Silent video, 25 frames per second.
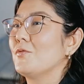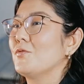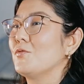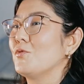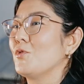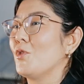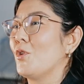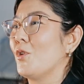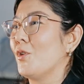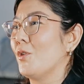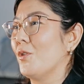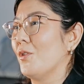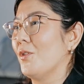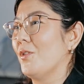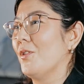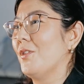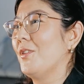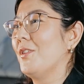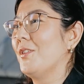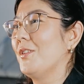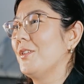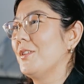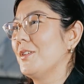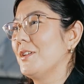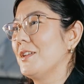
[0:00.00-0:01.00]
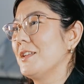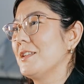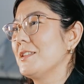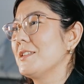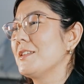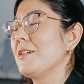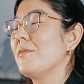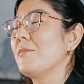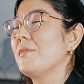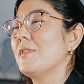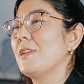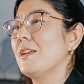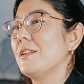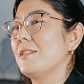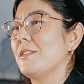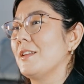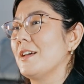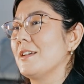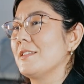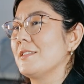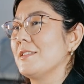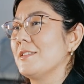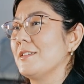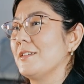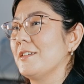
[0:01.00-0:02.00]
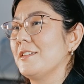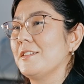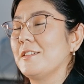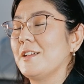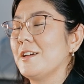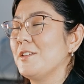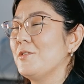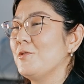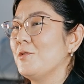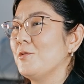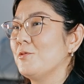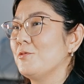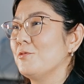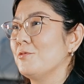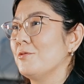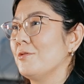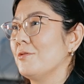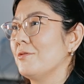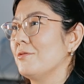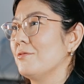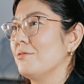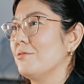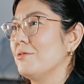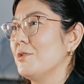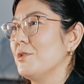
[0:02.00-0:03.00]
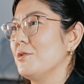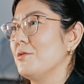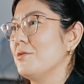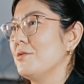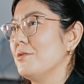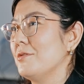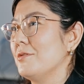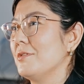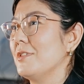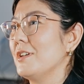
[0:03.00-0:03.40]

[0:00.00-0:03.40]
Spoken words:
no, something classical. I don't know which